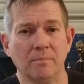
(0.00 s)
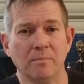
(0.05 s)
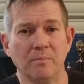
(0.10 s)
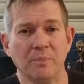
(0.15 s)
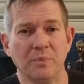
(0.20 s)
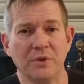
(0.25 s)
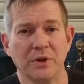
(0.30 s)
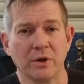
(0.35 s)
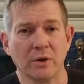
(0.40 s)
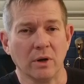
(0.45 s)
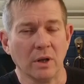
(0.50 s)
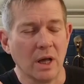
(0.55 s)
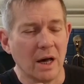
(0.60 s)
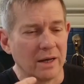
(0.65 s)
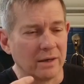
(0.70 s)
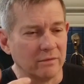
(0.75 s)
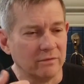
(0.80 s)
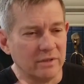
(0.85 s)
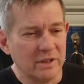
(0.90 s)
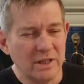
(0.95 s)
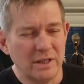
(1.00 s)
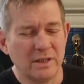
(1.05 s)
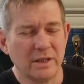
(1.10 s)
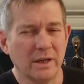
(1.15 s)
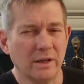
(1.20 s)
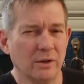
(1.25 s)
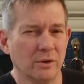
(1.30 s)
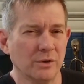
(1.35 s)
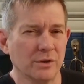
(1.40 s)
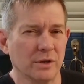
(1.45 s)
There are a lot of
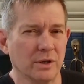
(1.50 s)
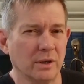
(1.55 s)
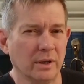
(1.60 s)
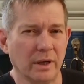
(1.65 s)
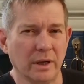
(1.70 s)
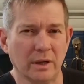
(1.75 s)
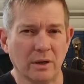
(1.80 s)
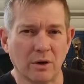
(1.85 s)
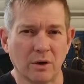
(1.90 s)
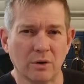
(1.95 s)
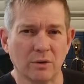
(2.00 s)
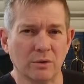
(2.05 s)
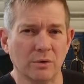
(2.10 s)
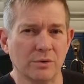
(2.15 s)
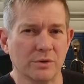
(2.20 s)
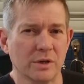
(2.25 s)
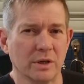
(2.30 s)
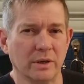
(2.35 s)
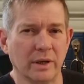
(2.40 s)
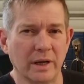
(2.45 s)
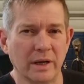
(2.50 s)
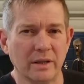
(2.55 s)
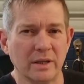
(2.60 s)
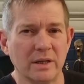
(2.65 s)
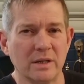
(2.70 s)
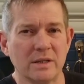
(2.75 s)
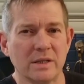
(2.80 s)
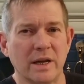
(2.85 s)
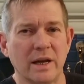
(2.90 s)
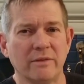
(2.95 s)
details and hurdles and
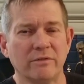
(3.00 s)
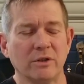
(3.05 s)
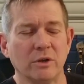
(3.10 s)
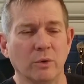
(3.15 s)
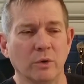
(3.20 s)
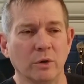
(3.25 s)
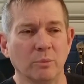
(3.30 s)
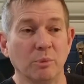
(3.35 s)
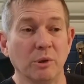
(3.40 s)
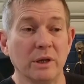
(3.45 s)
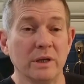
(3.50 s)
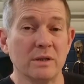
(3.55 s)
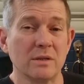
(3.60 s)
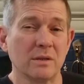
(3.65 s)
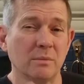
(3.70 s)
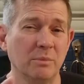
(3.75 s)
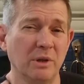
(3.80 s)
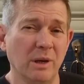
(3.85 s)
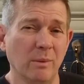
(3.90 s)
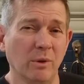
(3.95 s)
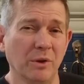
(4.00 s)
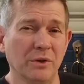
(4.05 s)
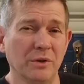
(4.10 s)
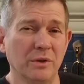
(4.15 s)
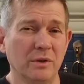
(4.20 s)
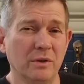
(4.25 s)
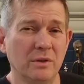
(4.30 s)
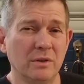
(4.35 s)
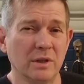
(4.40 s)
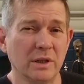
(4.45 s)
things that have to go into place to be able
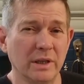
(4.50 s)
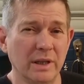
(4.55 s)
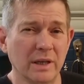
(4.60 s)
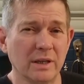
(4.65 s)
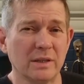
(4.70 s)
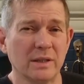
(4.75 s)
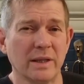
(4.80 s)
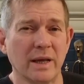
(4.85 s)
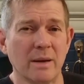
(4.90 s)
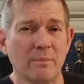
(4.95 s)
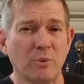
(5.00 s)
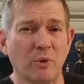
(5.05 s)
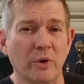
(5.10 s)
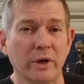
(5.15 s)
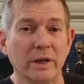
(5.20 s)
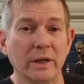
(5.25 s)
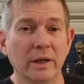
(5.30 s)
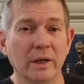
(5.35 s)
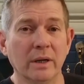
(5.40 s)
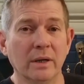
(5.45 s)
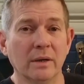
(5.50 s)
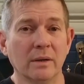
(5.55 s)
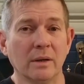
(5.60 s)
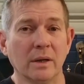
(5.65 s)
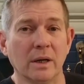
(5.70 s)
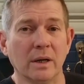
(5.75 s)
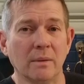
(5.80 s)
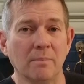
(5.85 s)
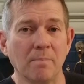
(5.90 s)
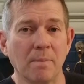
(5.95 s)
to get to that point.
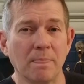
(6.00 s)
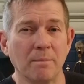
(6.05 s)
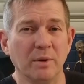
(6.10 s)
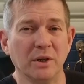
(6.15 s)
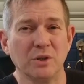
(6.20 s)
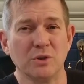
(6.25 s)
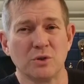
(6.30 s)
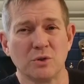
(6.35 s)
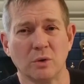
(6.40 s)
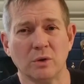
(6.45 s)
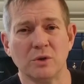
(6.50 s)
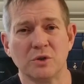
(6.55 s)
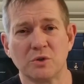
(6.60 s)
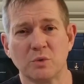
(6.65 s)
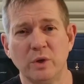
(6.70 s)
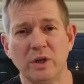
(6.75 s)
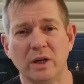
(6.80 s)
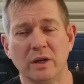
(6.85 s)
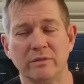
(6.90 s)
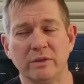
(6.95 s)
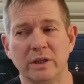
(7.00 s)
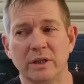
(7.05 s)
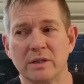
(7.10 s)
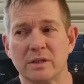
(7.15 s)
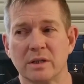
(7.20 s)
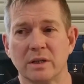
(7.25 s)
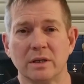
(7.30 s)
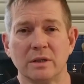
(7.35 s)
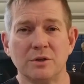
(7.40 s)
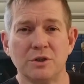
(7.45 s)
But the short and sweet of it is
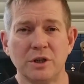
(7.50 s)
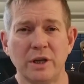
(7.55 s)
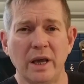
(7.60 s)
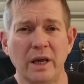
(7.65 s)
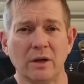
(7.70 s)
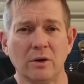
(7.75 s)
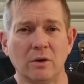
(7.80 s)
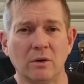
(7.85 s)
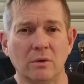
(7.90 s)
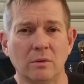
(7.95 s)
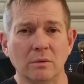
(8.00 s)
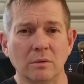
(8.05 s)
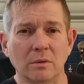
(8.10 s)
that a channel